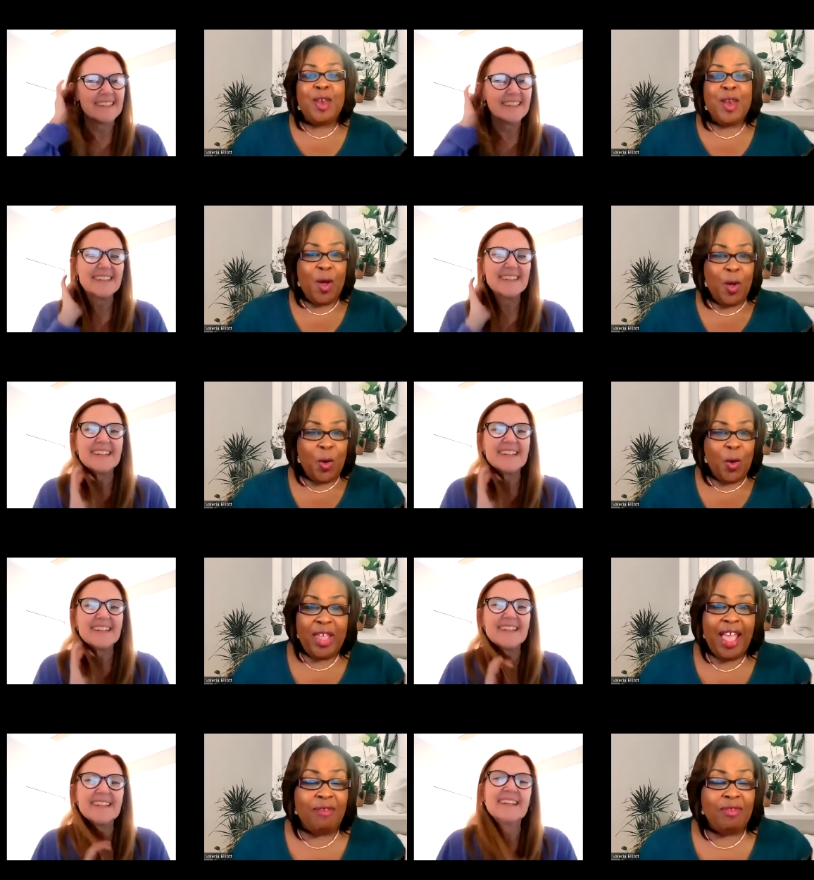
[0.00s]
Speaker 1: know
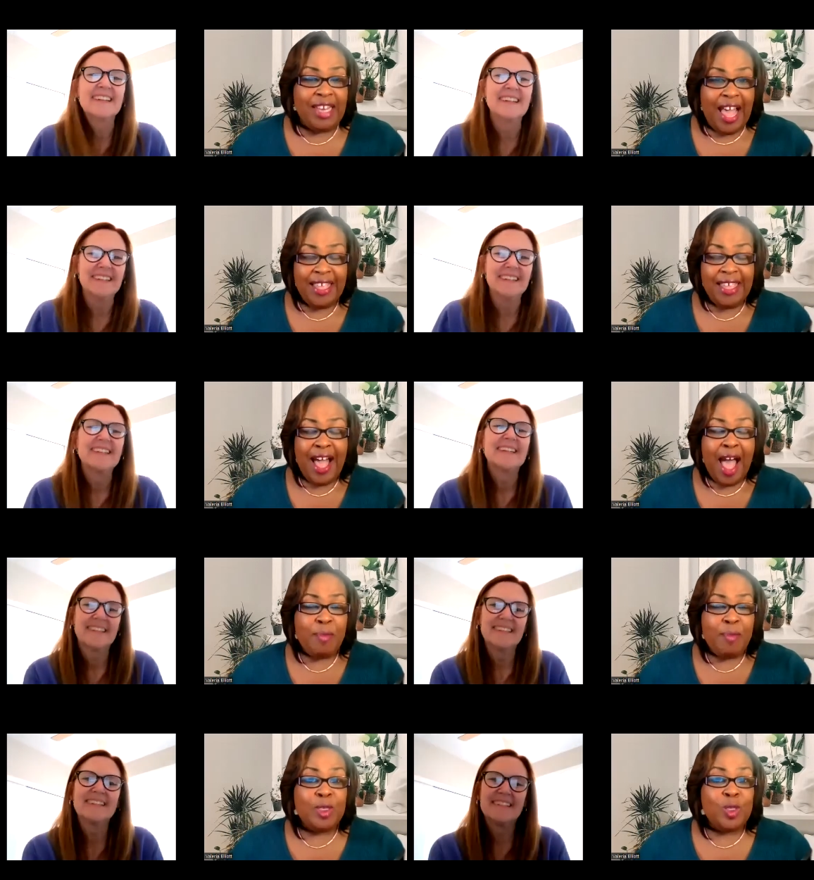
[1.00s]
we have a lot in
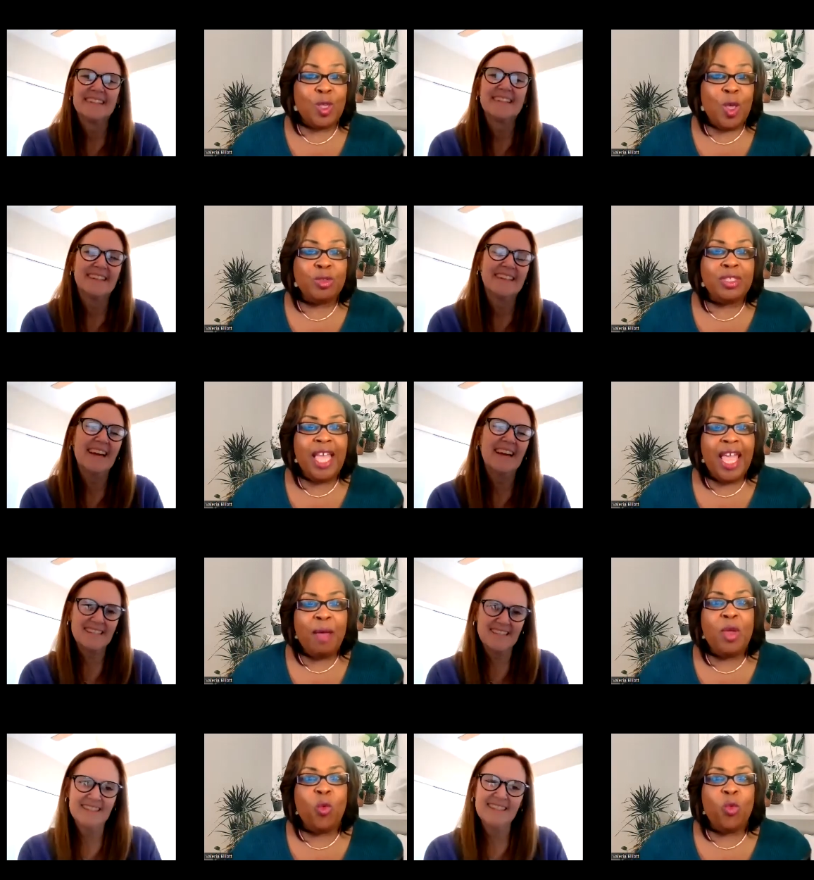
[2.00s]
common. So yes. tell
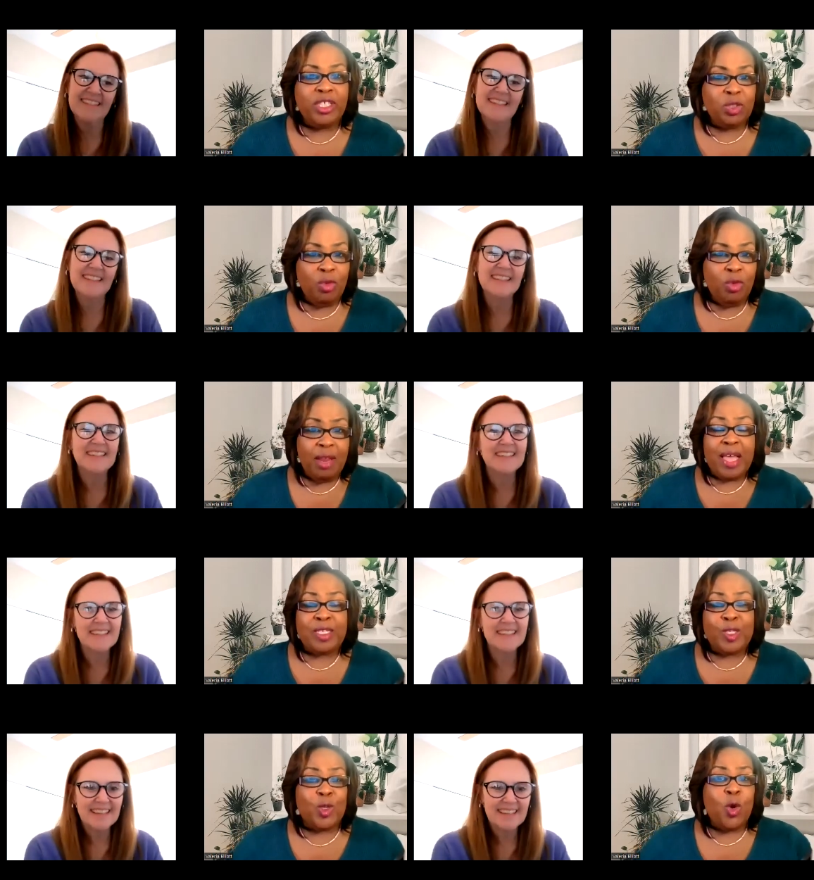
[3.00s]
me which one of my
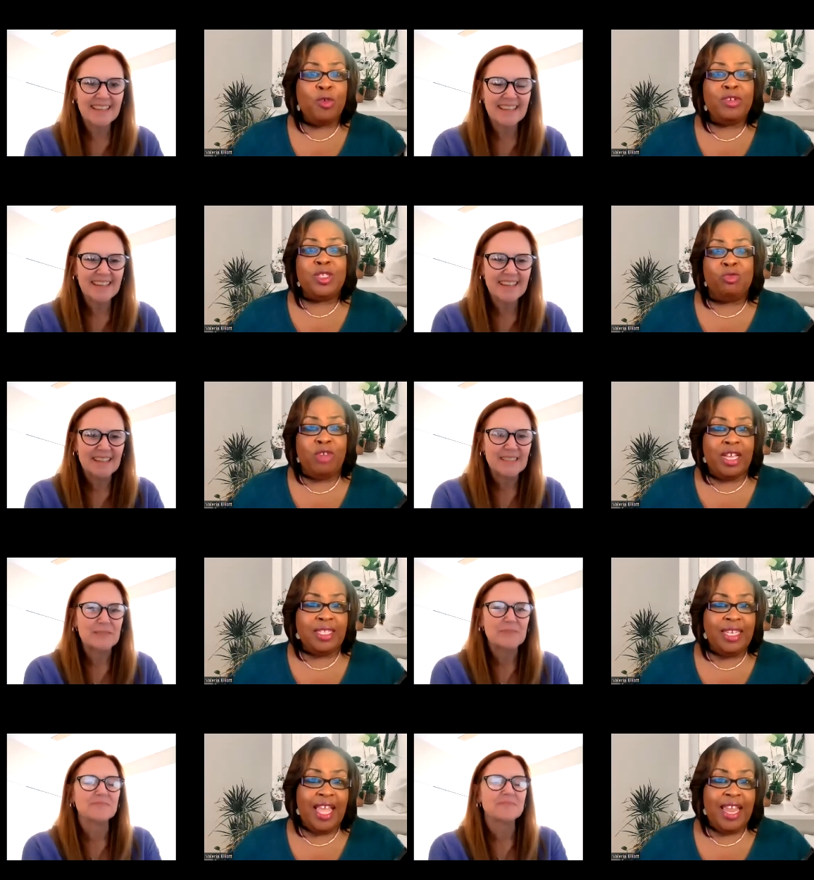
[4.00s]
stories
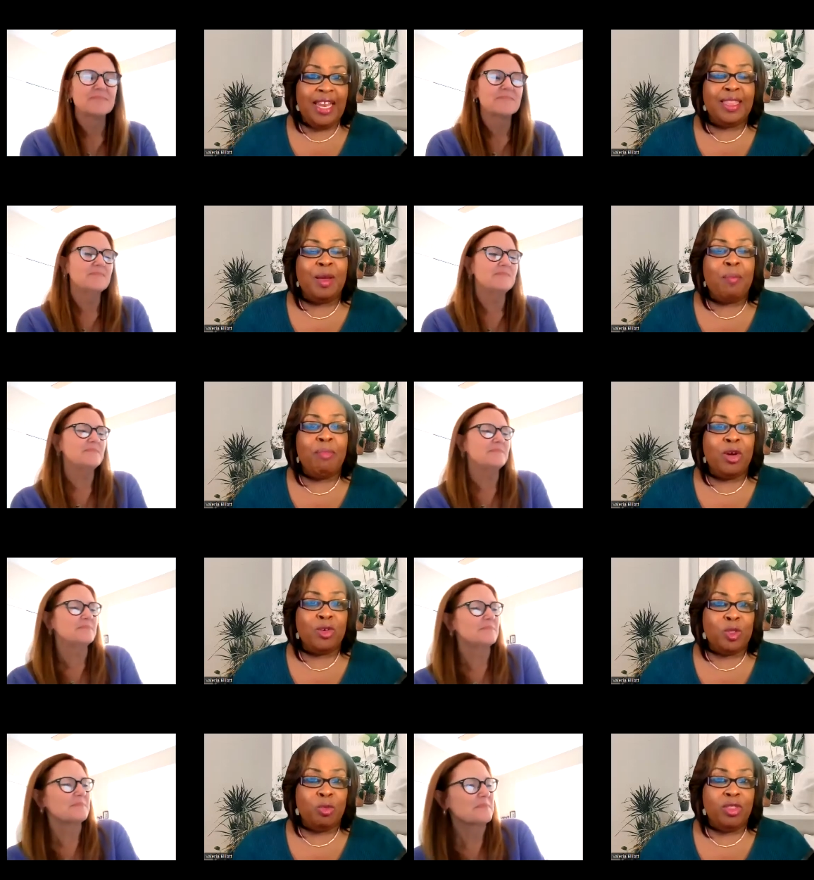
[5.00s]
resonated the
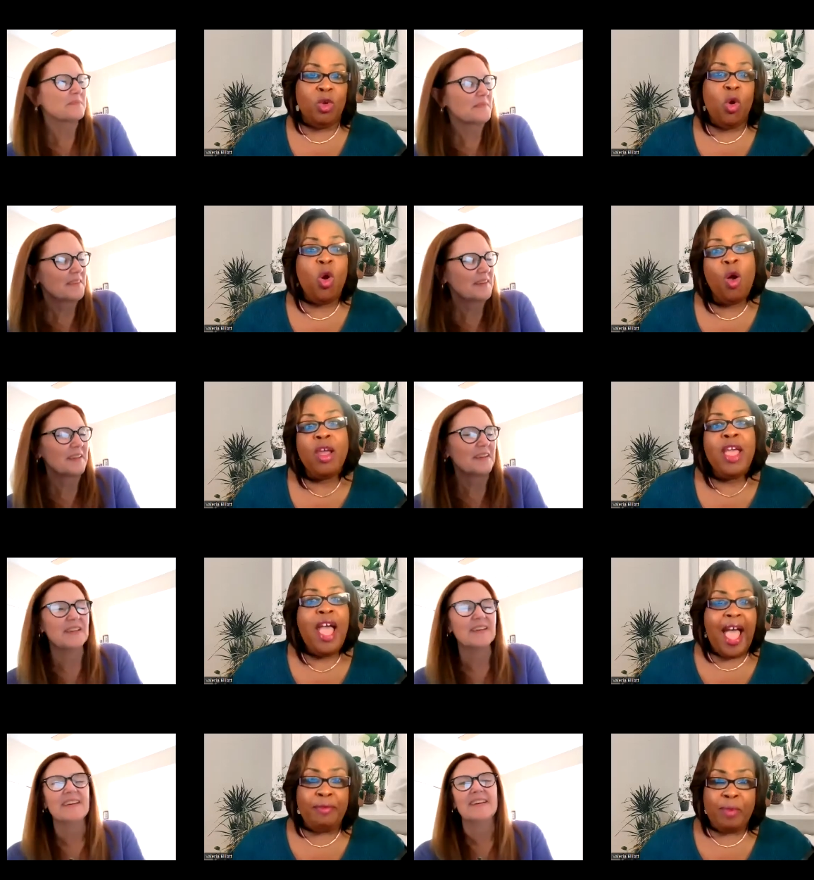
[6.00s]
most with you? Or
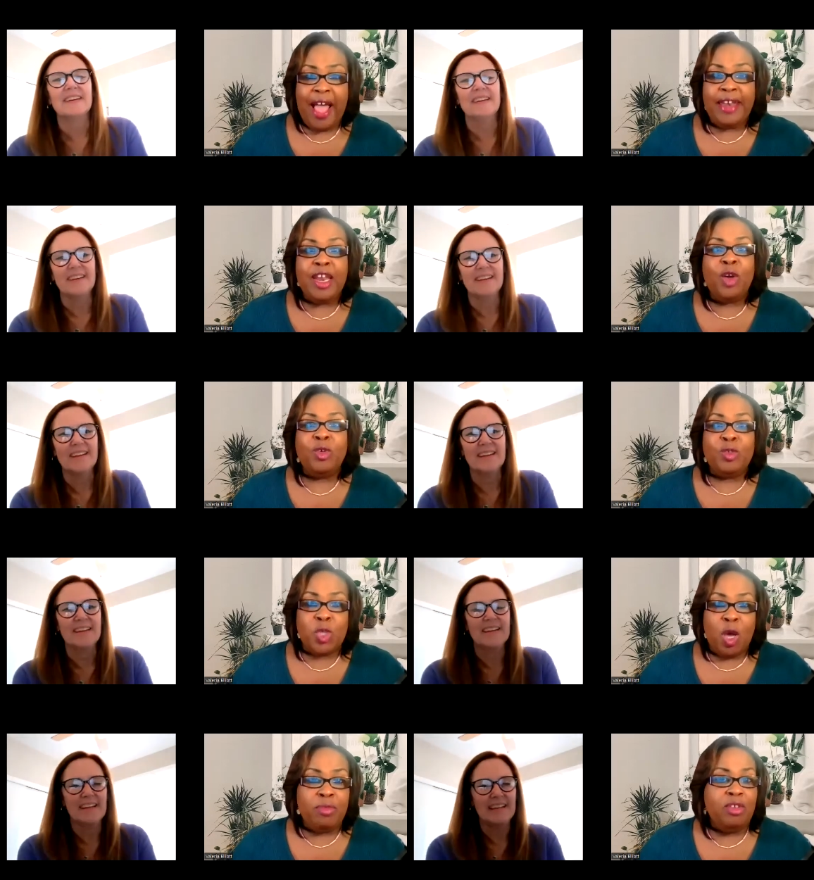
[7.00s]
I, I know you
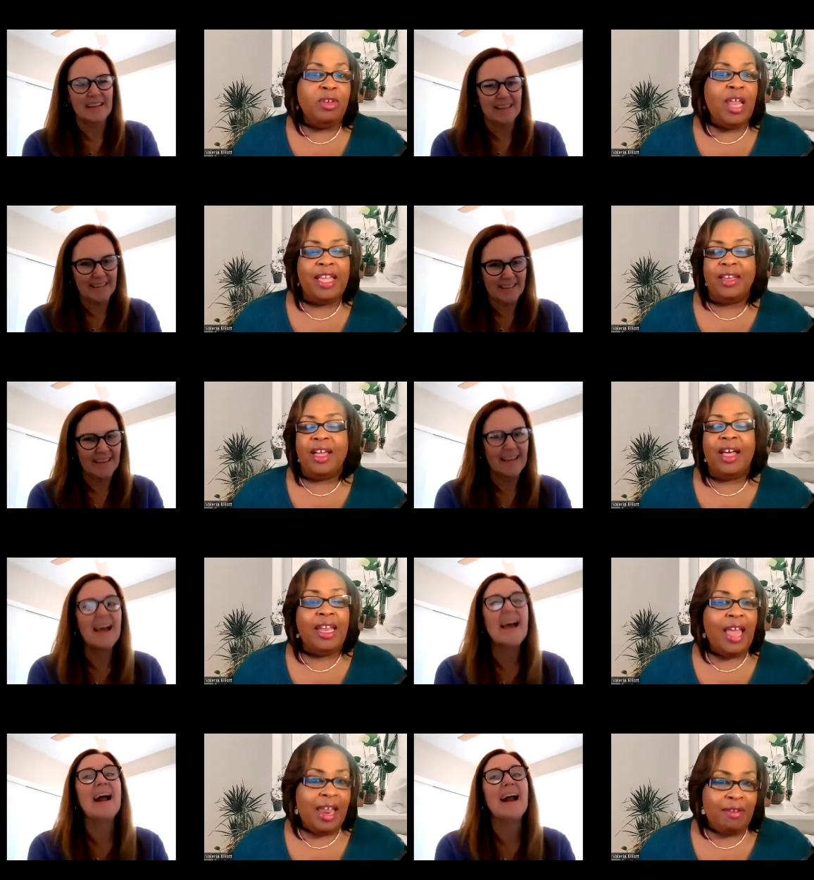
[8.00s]
told me you like a
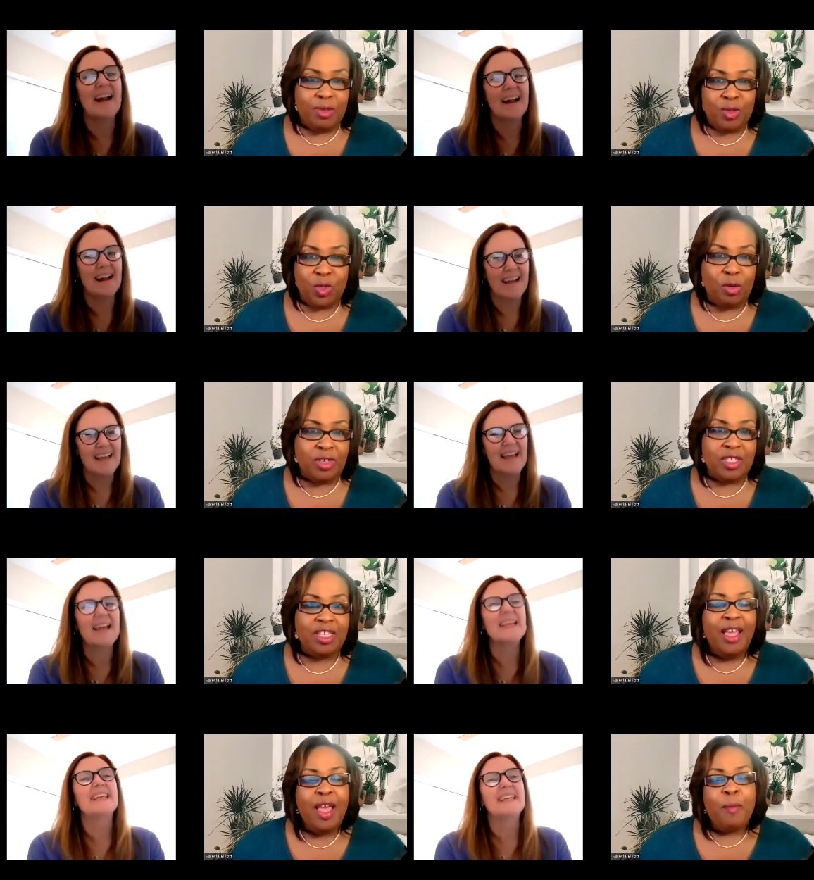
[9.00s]
lot of the stories.
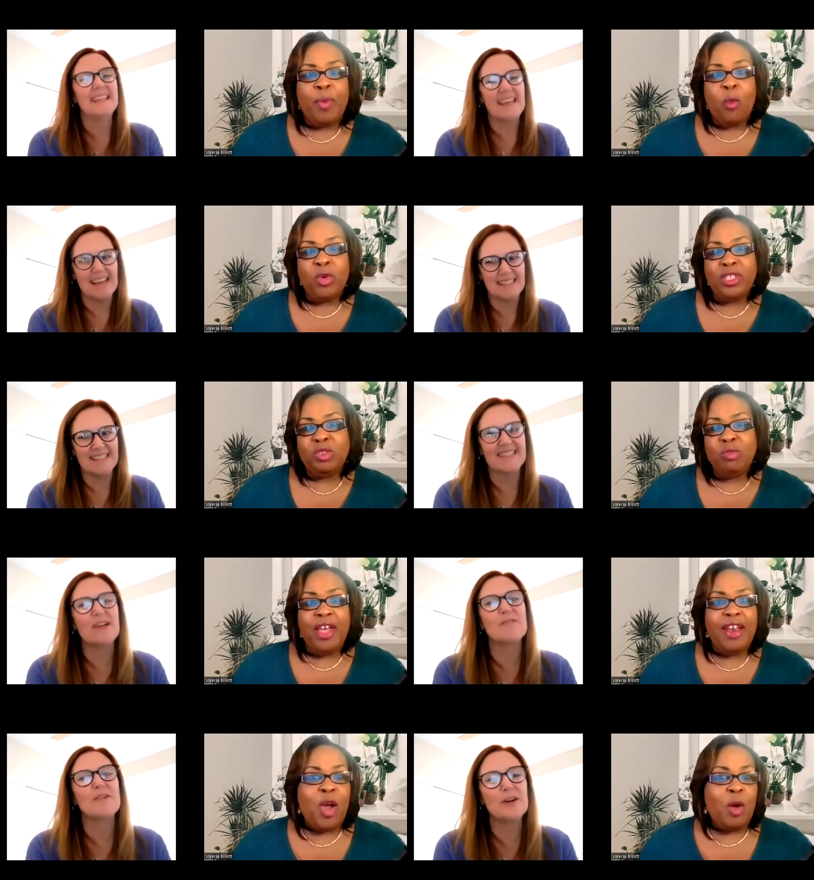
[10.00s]
But yes, which
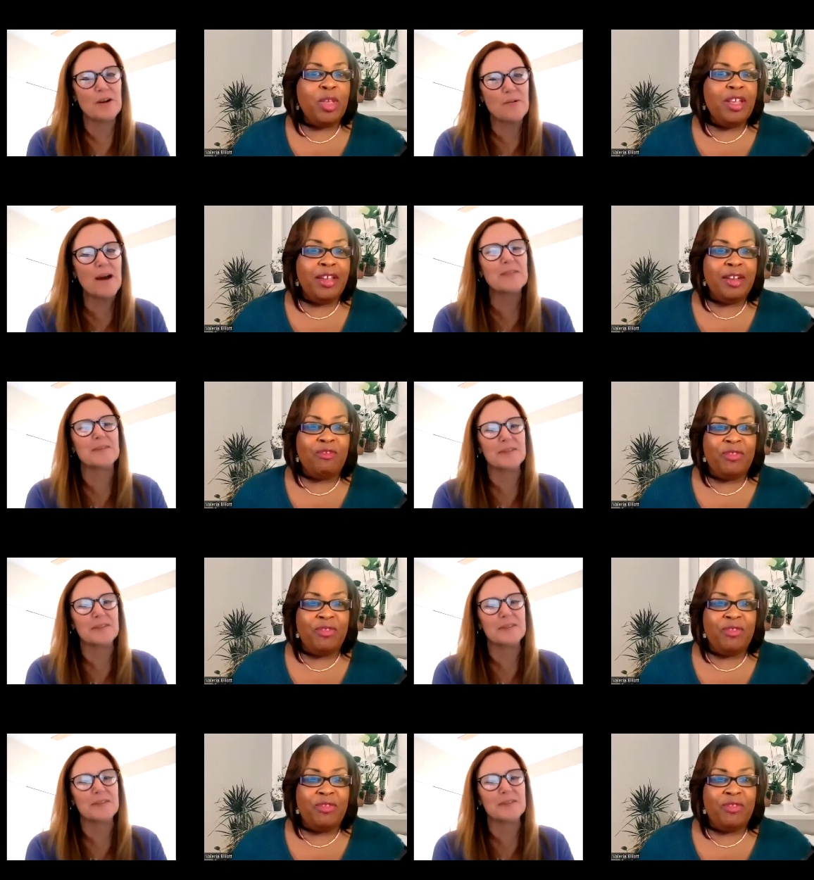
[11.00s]
one are we going